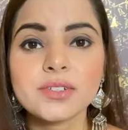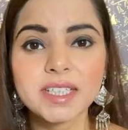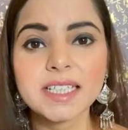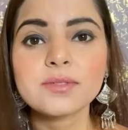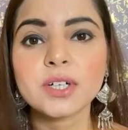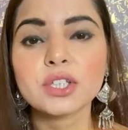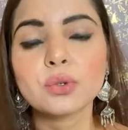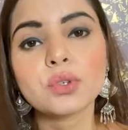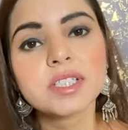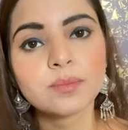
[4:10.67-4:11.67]
These were
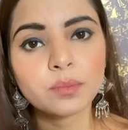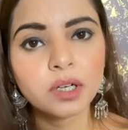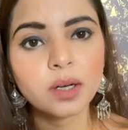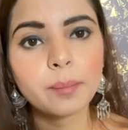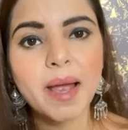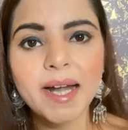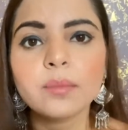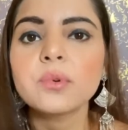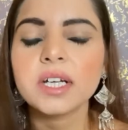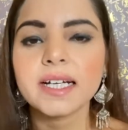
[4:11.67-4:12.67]
those
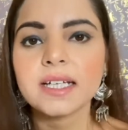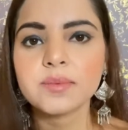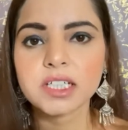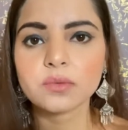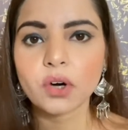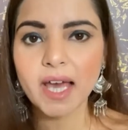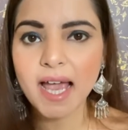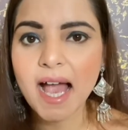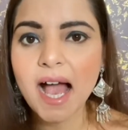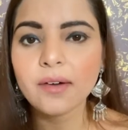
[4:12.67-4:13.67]
matte bullet lipsticks what I
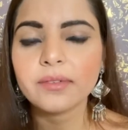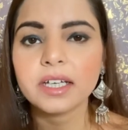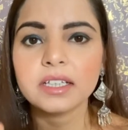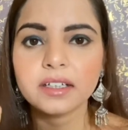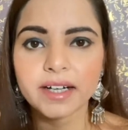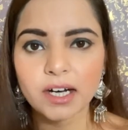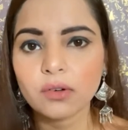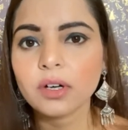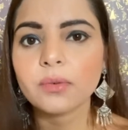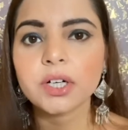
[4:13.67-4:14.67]
have in the
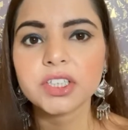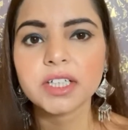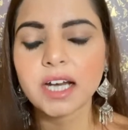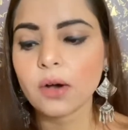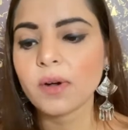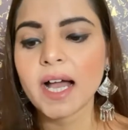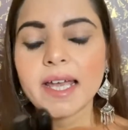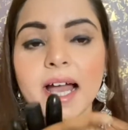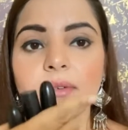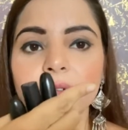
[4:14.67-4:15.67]
regular version. Now I
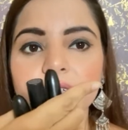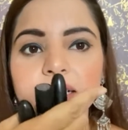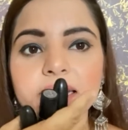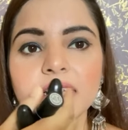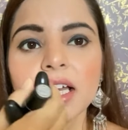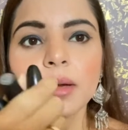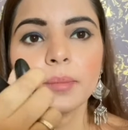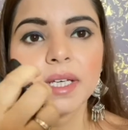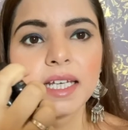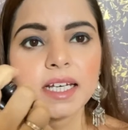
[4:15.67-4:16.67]
have three
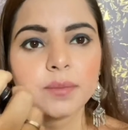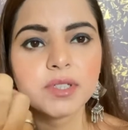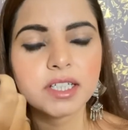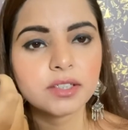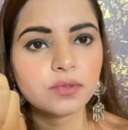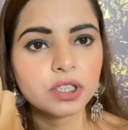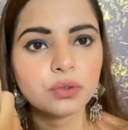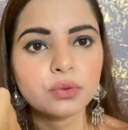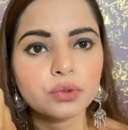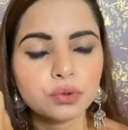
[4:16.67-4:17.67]
mini lipsticks with
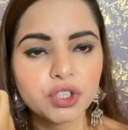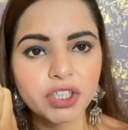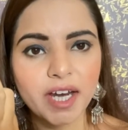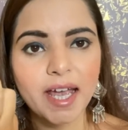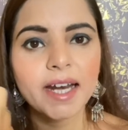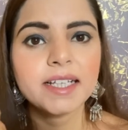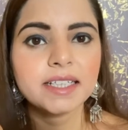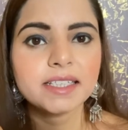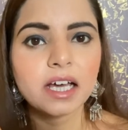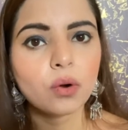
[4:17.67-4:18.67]
you to share, and
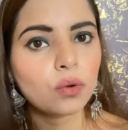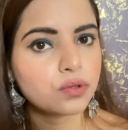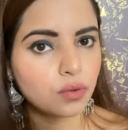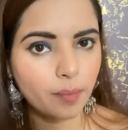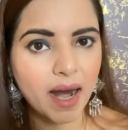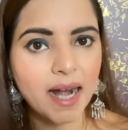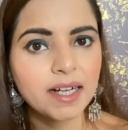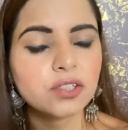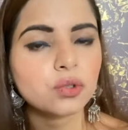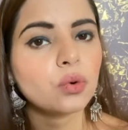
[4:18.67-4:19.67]
these are also
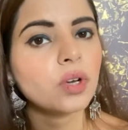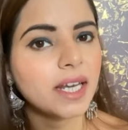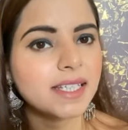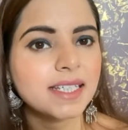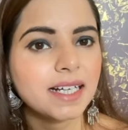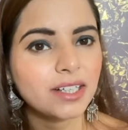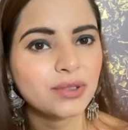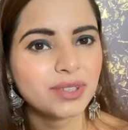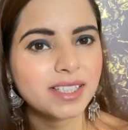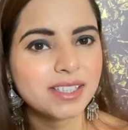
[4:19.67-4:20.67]
matte. So let's get
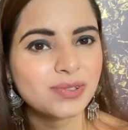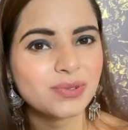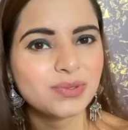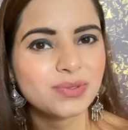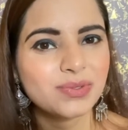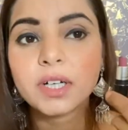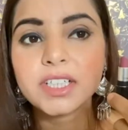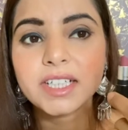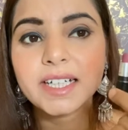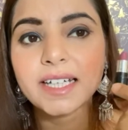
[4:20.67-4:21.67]
into this too.
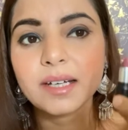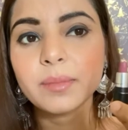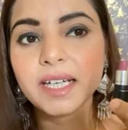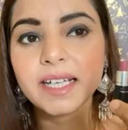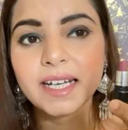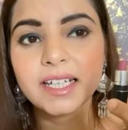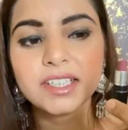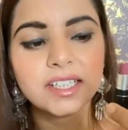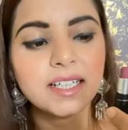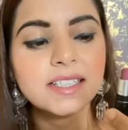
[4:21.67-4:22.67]
First shade in mini
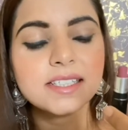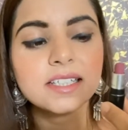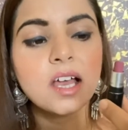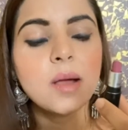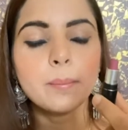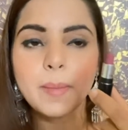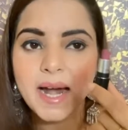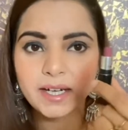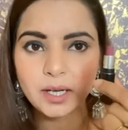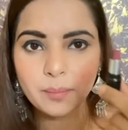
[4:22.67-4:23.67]
range is
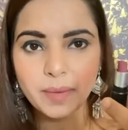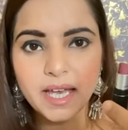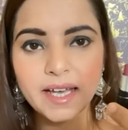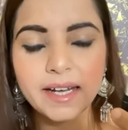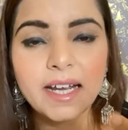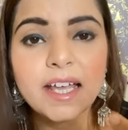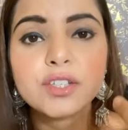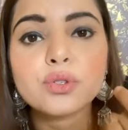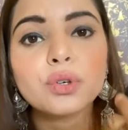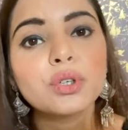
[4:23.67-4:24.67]
Matte Meher, and
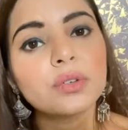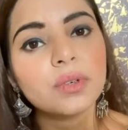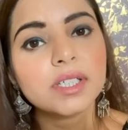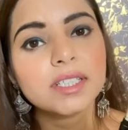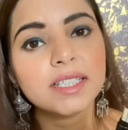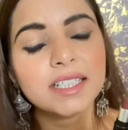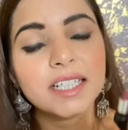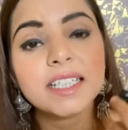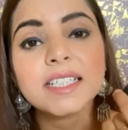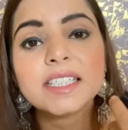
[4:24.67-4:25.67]
so universal
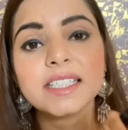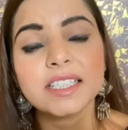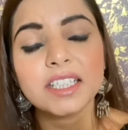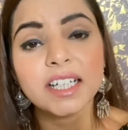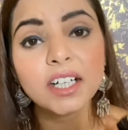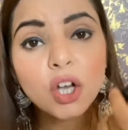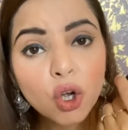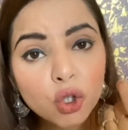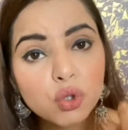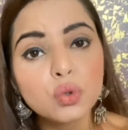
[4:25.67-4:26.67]
shade. This shade
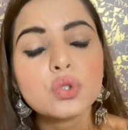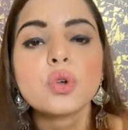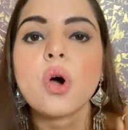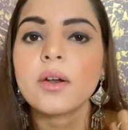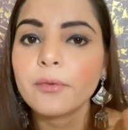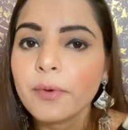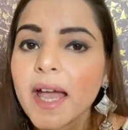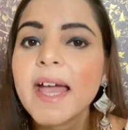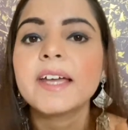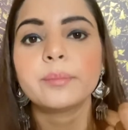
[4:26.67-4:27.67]
suits on
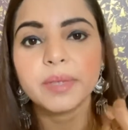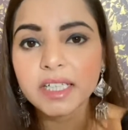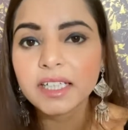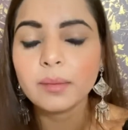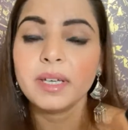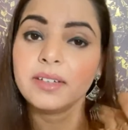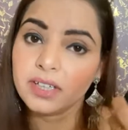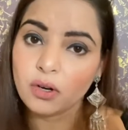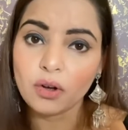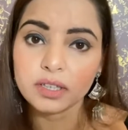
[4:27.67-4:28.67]
fair, medium,
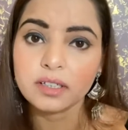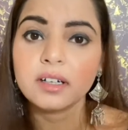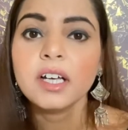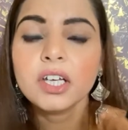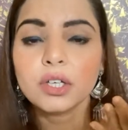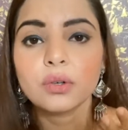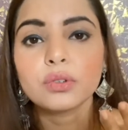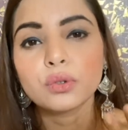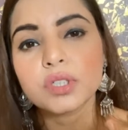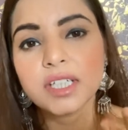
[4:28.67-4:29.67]
even on the, you know,
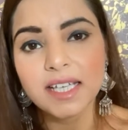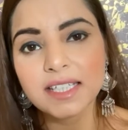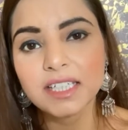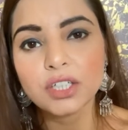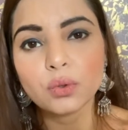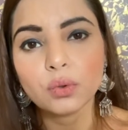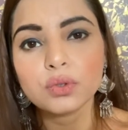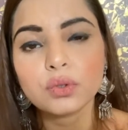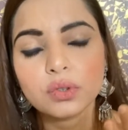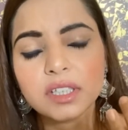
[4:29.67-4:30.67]
those dusky
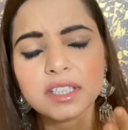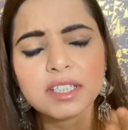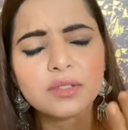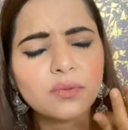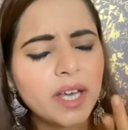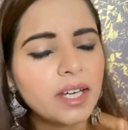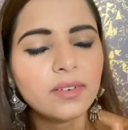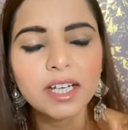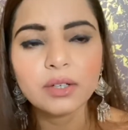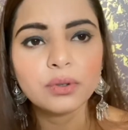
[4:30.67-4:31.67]
tones. So this is very,
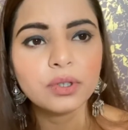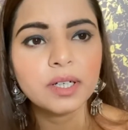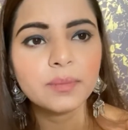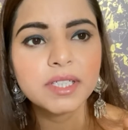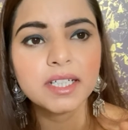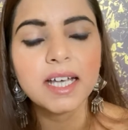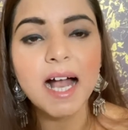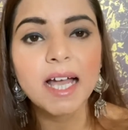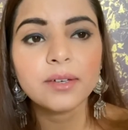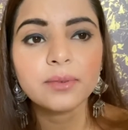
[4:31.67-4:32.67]
very good lipstick.
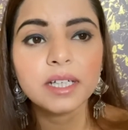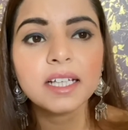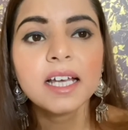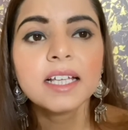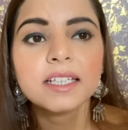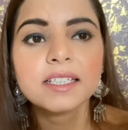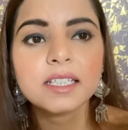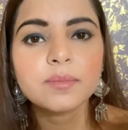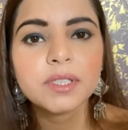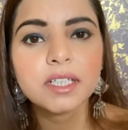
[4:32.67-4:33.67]
I feel this
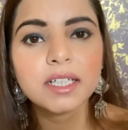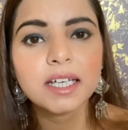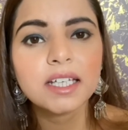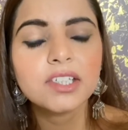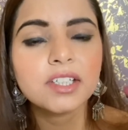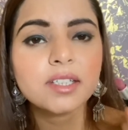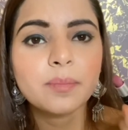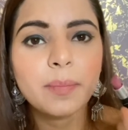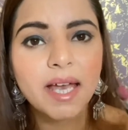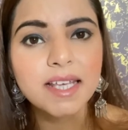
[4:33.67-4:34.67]
lipstick is just
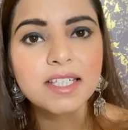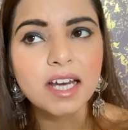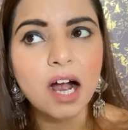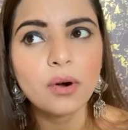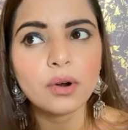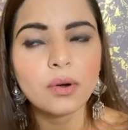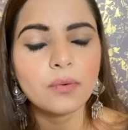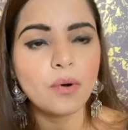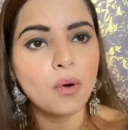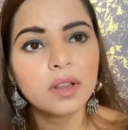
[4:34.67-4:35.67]
best out
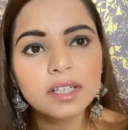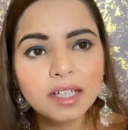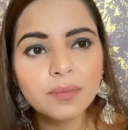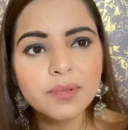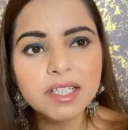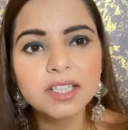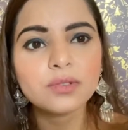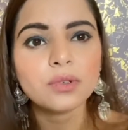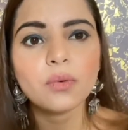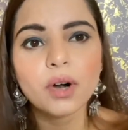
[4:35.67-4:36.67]
of all the lipsticks,
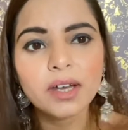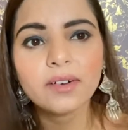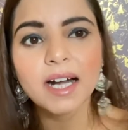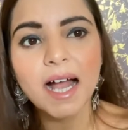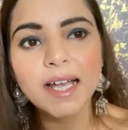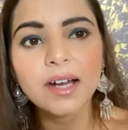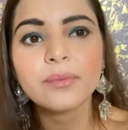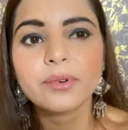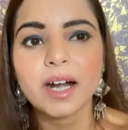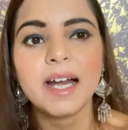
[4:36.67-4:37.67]
you know, whatever I
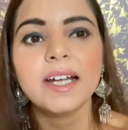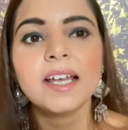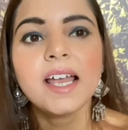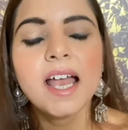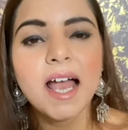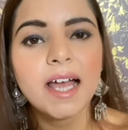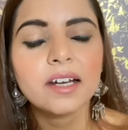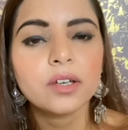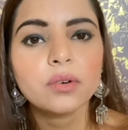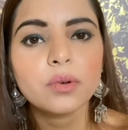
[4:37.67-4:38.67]
have tried. And,
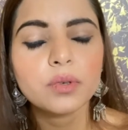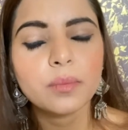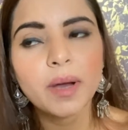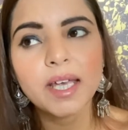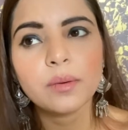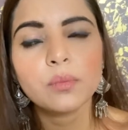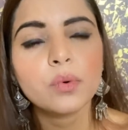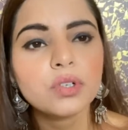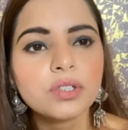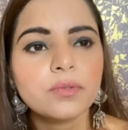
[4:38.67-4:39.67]
you know, my
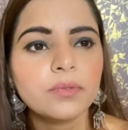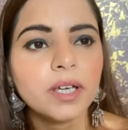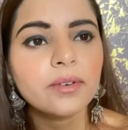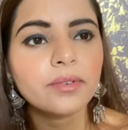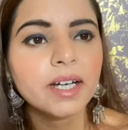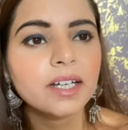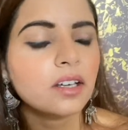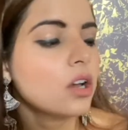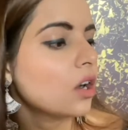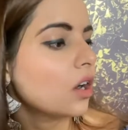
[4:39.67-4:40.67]
most favorite,
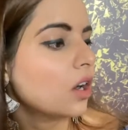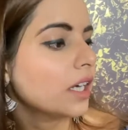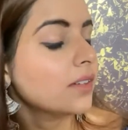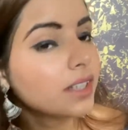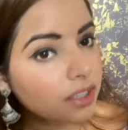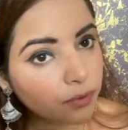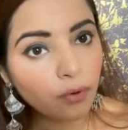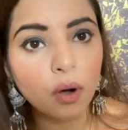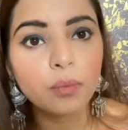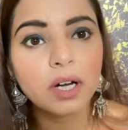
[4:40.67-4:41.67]
even the
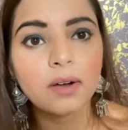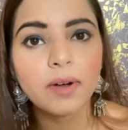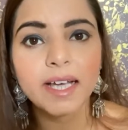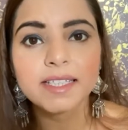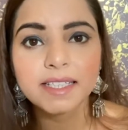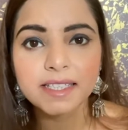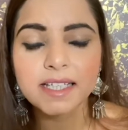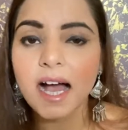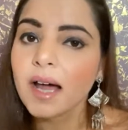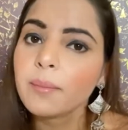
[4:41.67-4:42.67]
formula wise, these
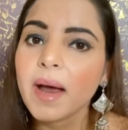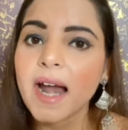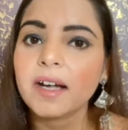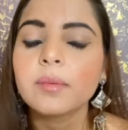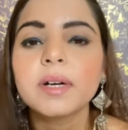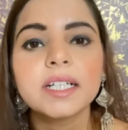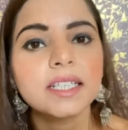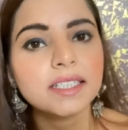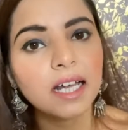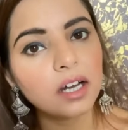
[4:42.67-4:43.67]
are matte, but
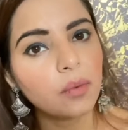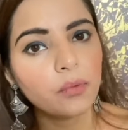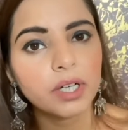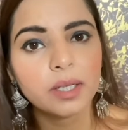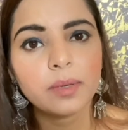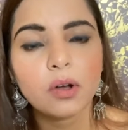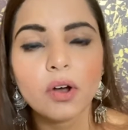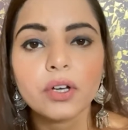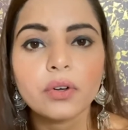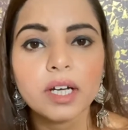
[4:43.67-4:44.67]
these are comfortable
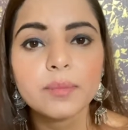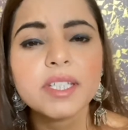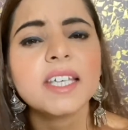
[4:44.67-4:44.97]
on your lips.